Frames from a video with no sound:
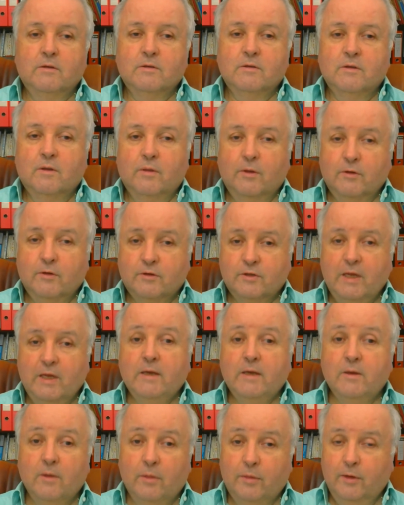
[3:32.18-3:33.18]
The
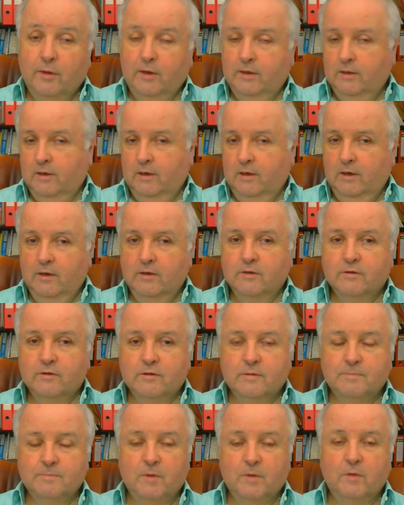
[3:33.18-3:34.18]
second thing
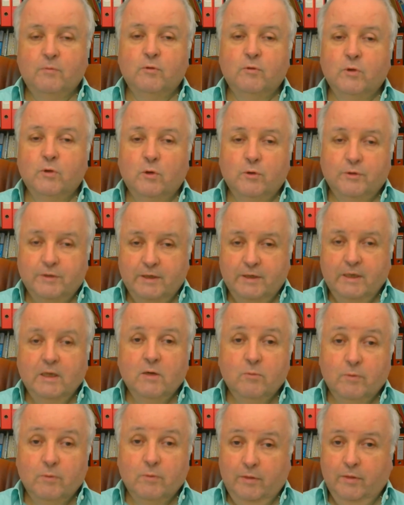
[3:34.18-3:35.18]
is, if you don't deal
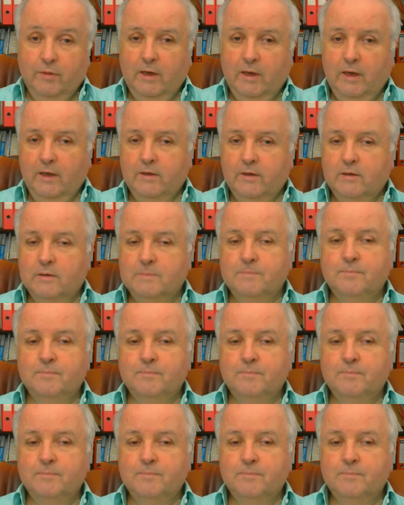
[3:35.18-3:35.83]
with that,